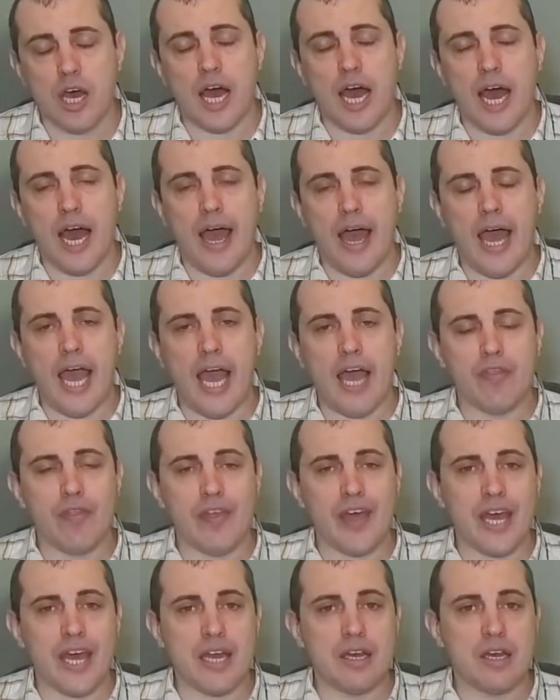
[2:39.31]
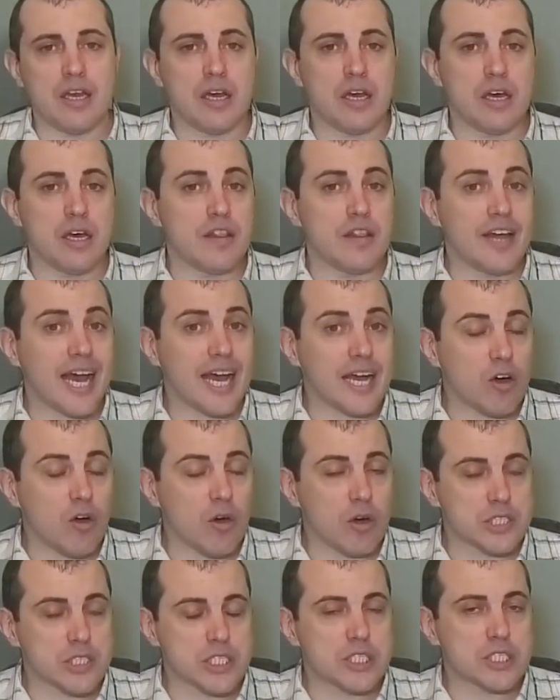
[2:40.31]
Uh, and then uh, that
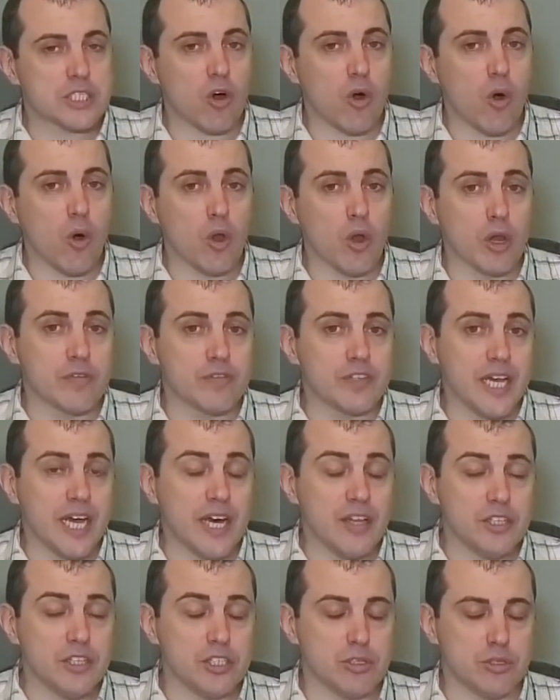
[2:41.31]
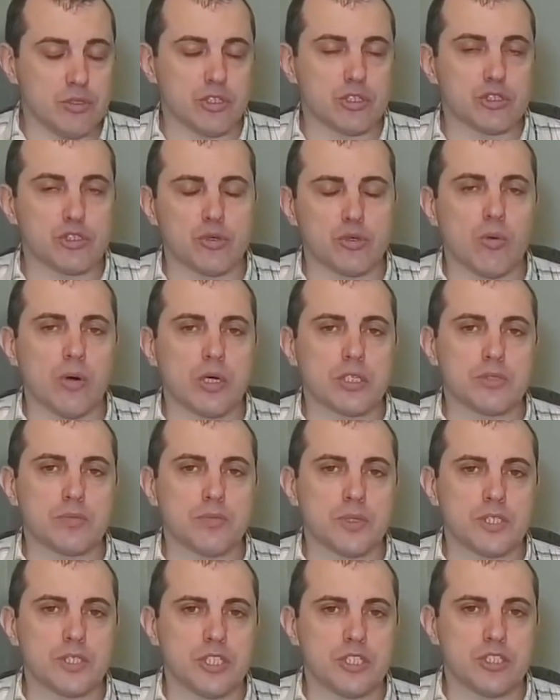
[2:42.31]
causes all of the other users who want to
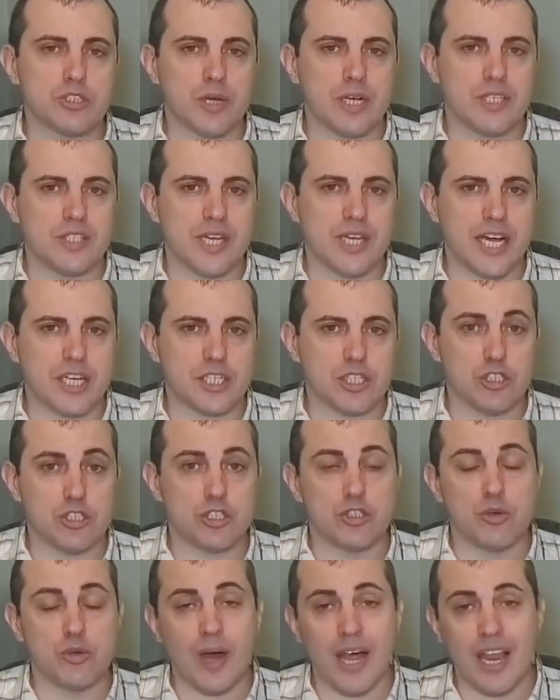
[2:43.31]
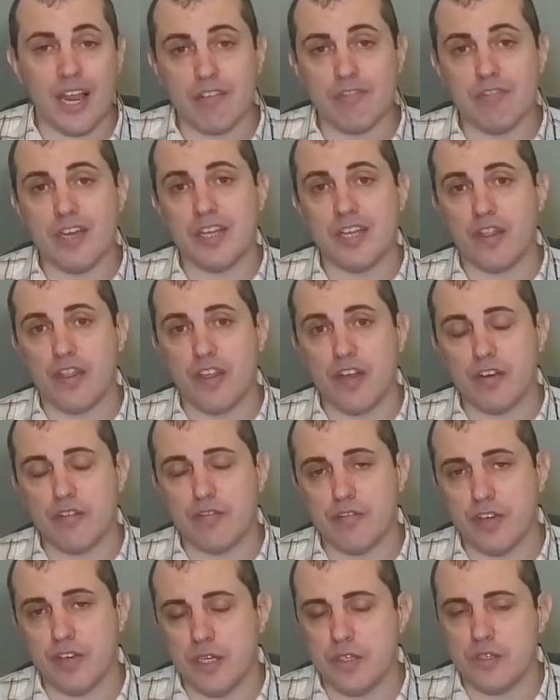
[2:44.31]
put in transactions to elevate their
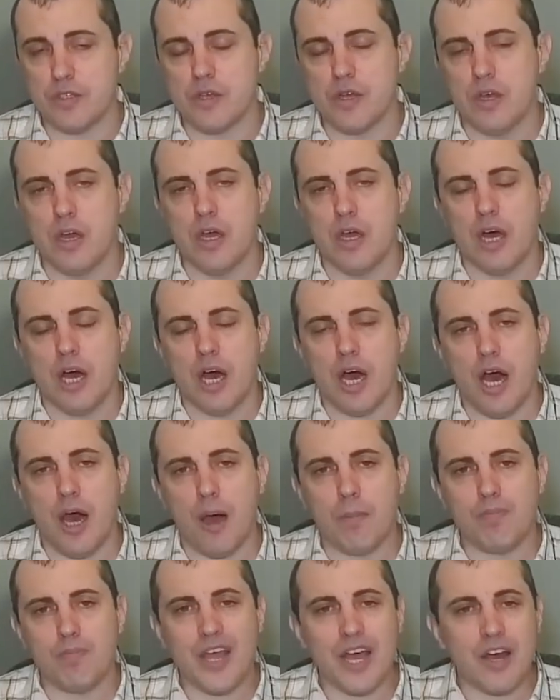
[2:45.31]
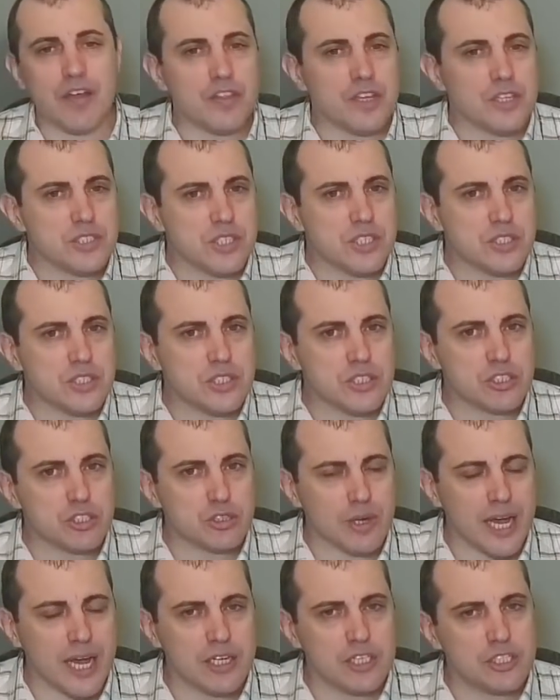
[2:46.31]
fees. Um, now, this is a
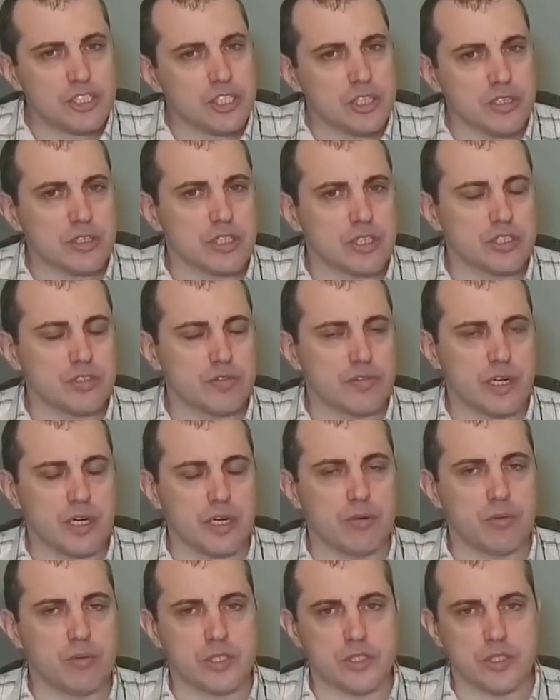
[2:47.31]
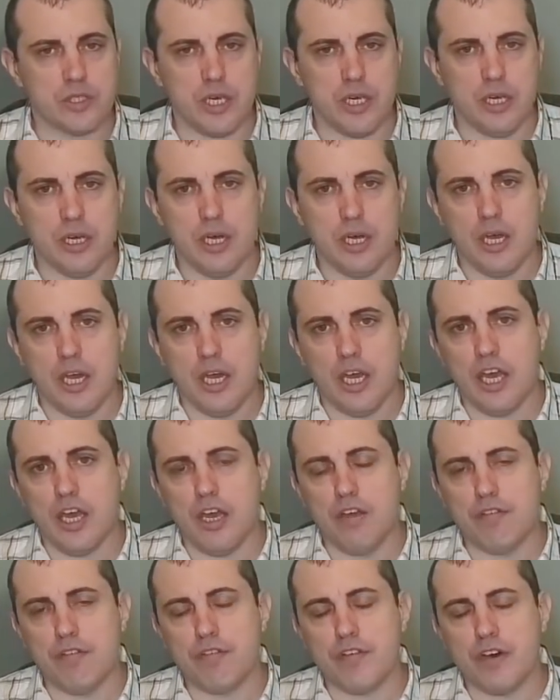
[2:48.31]
strategy that is very risky.
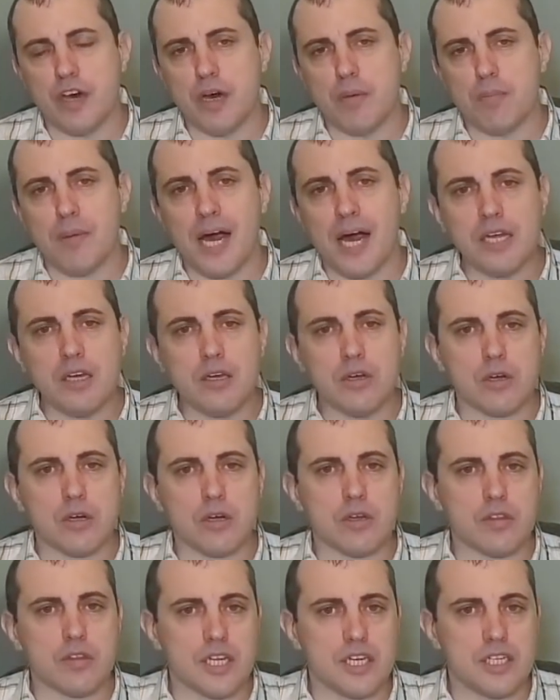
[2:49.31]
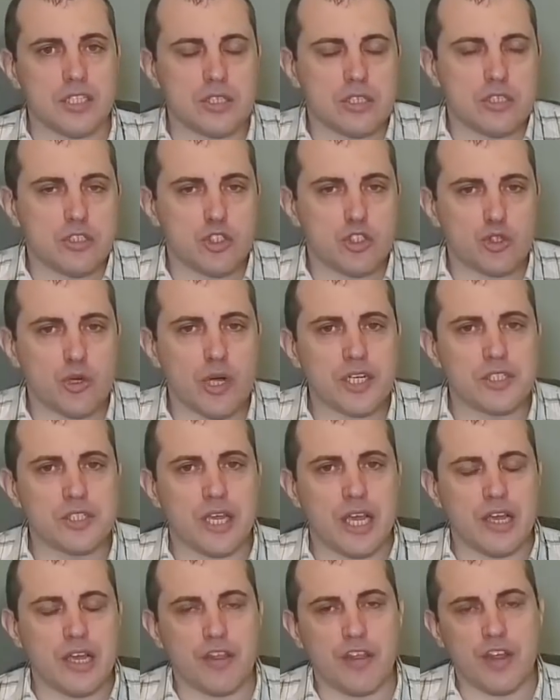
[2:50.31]
If a miner that is
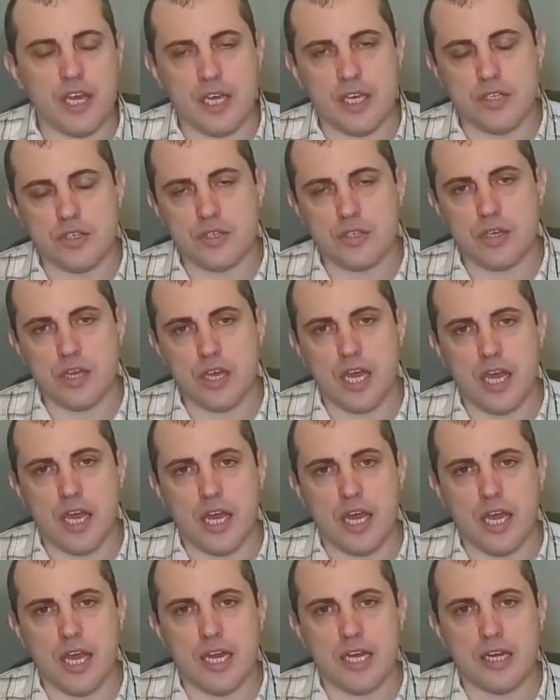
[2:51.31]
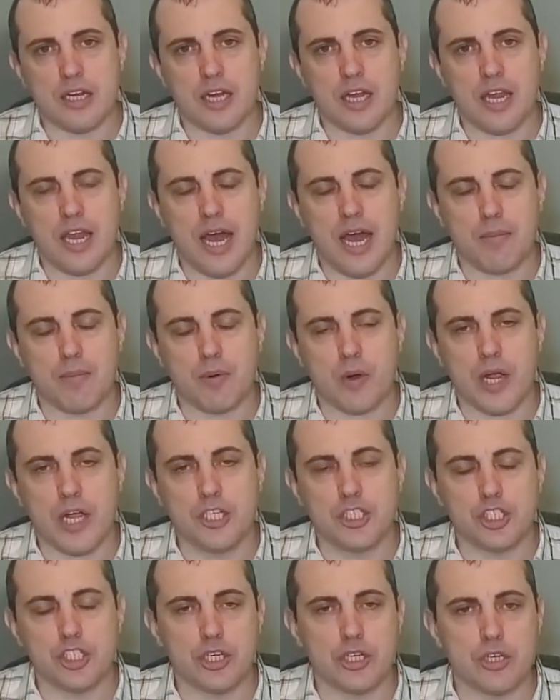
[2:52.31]
constructing these uh, in
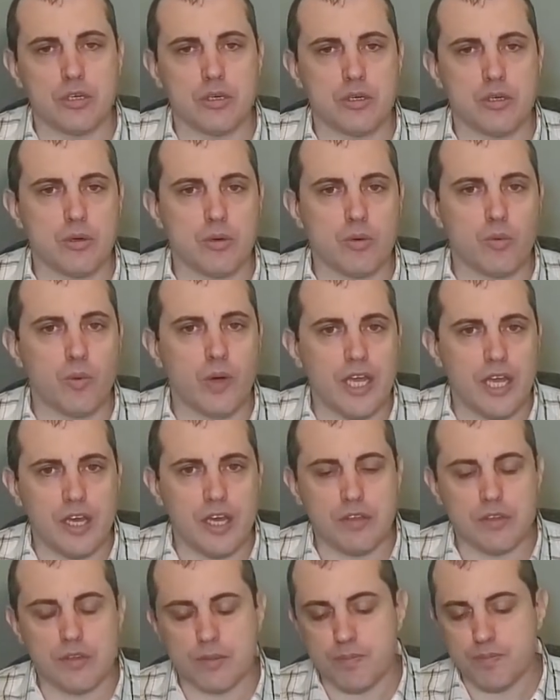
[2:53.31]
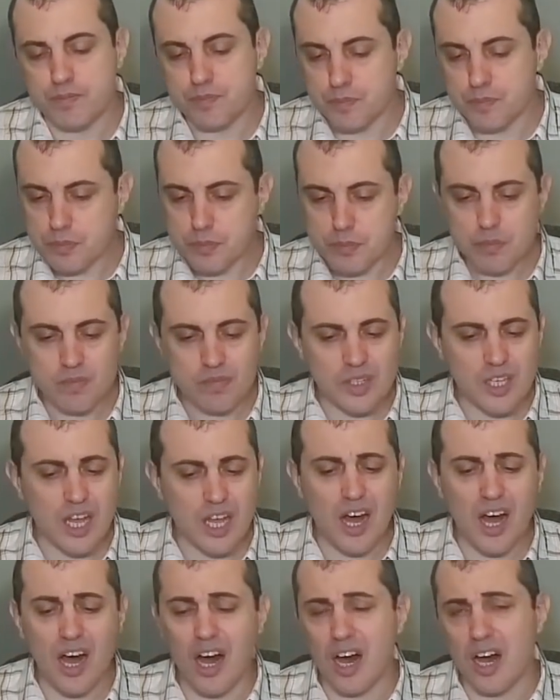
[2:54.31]
collaboration with
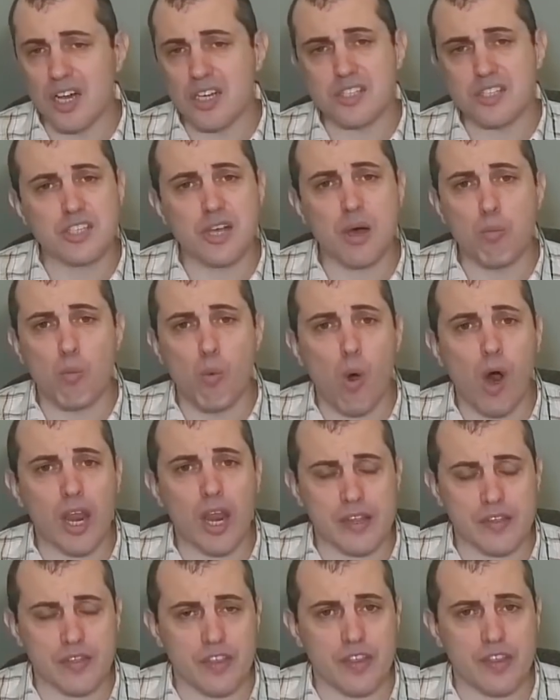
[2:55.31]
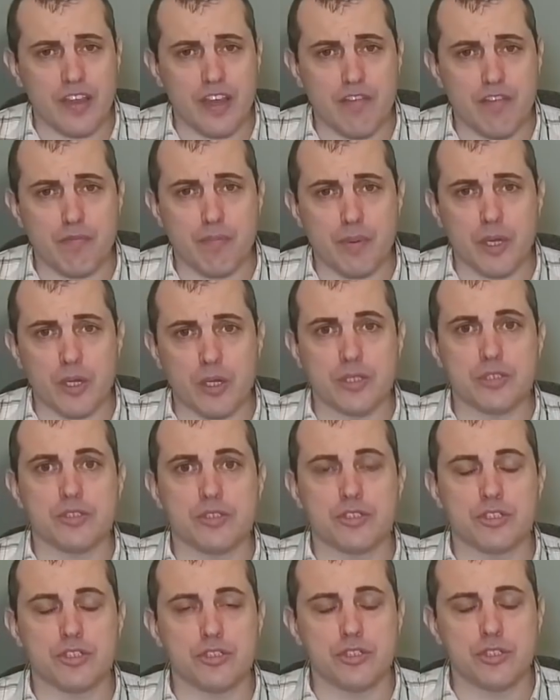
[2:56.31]
uh, some wallet that they've built
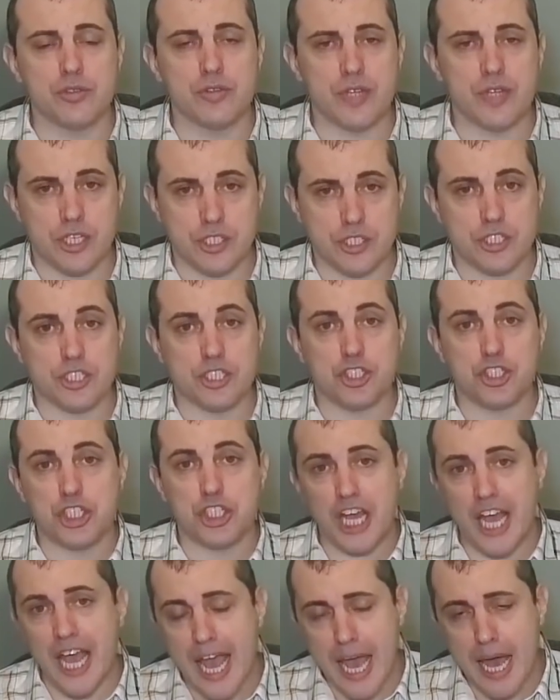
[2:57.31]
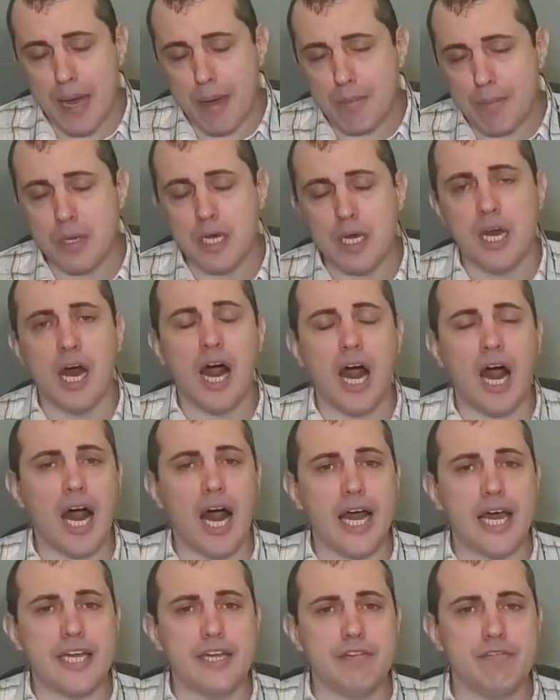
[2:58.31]
to do this, to jam
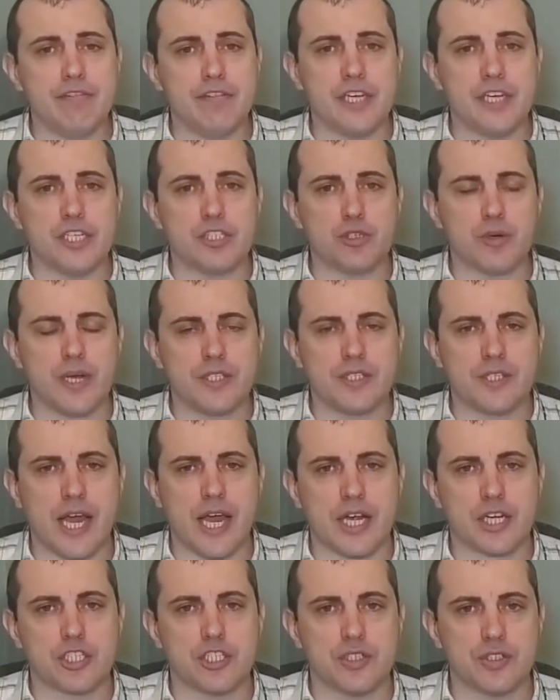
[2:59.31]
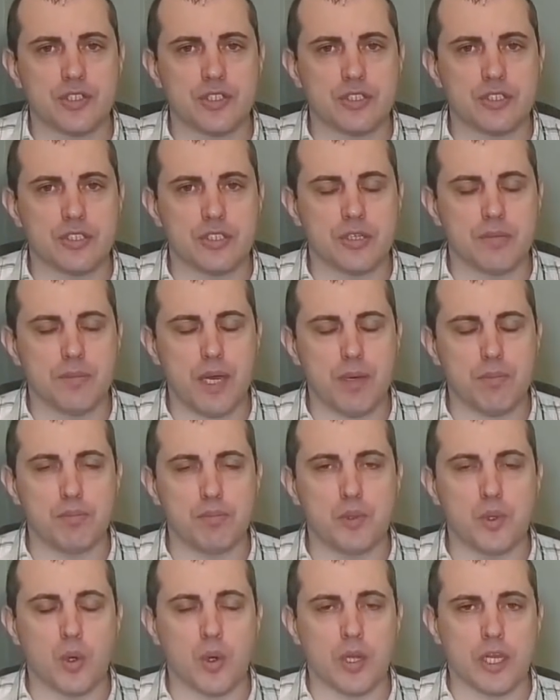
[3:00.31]
high fee transactions into the
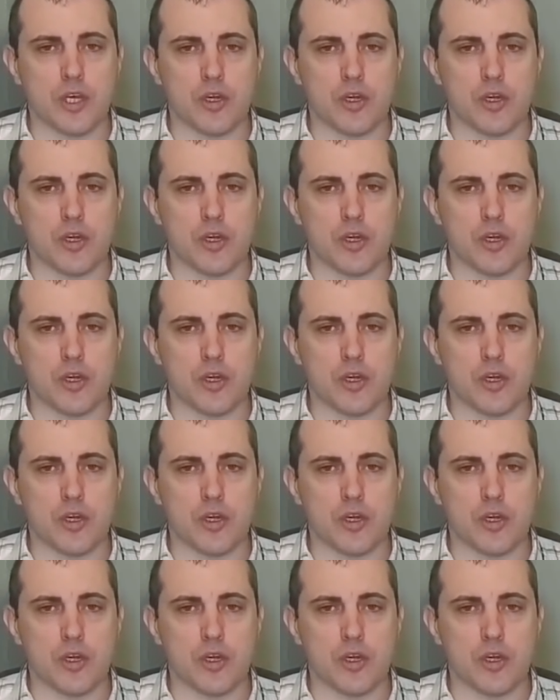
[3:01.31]
mempool in